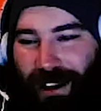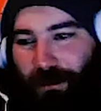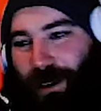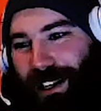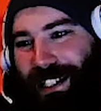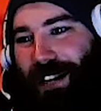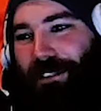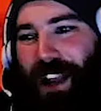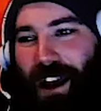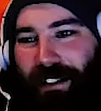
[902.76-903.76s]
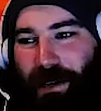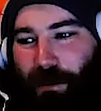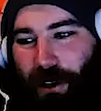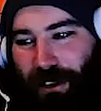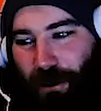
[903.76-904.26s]
when Steph Curry
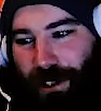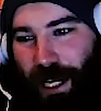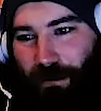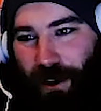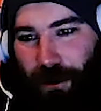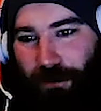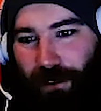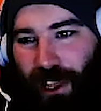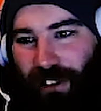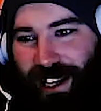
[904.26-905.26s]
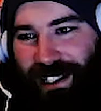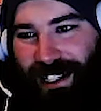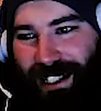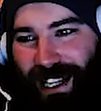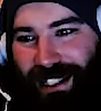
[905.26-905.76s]
broke the all-time record for threes in
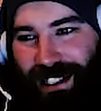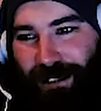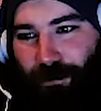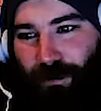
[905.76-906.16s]
the season.